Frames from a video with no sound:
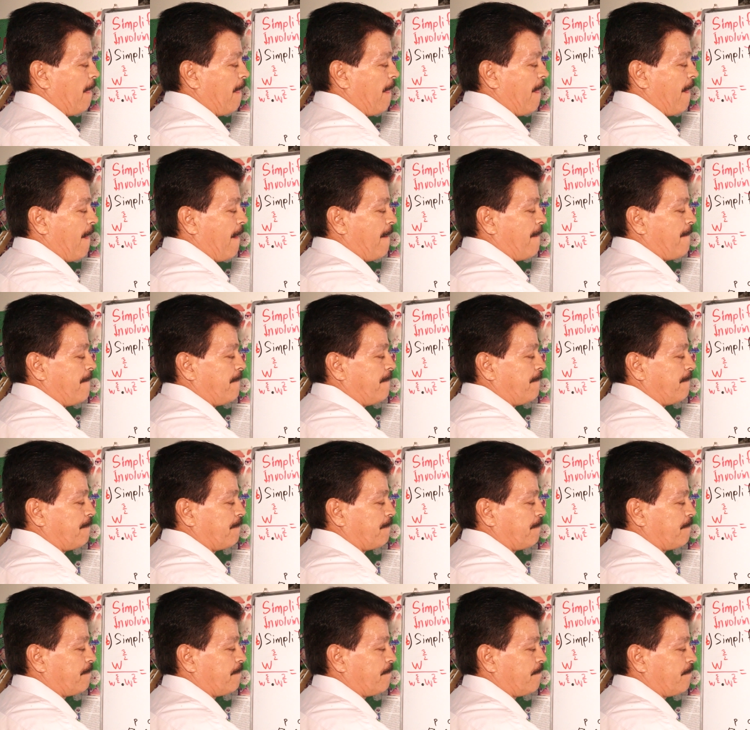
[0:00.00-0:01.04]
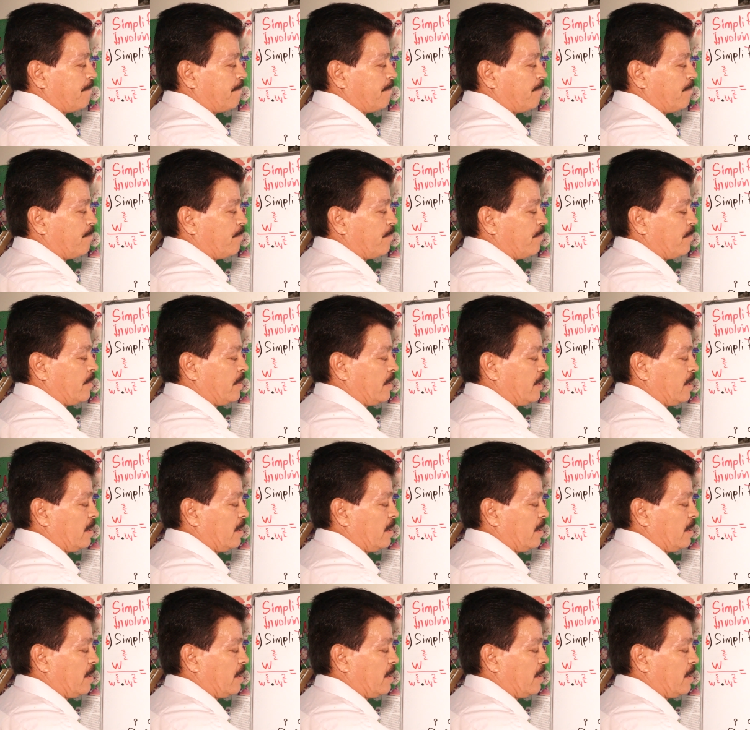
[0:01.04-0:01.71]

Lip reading: [no speech]